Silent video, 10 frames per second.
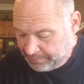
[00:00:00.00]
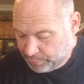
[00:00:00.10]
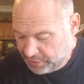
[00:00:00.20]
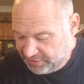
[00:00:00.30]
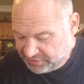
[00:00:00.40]

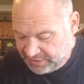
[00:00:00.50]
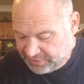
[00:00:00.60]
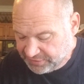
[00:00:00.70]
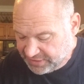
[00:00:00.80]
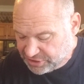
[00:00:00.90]
priests into
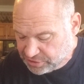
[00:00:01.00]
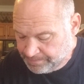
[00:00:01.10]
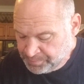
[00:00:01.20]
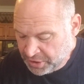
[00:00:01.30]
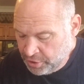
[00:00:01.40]

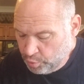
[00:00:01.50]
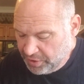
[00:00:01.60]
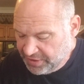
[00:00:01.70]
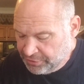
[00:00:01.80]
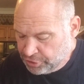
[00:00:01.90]
session
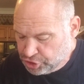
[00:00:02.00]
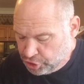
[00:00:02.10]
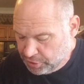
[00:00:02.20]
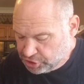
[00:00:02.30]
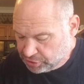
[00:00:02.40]
within the
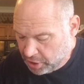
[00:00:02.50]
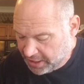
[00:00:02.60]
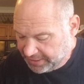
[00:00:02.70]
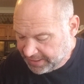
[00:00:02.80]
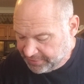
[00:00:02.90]
Jewish
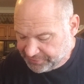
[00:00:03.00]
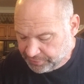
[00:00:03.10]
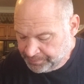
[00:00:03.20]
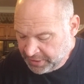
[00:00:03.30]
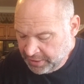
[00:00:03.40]
high council.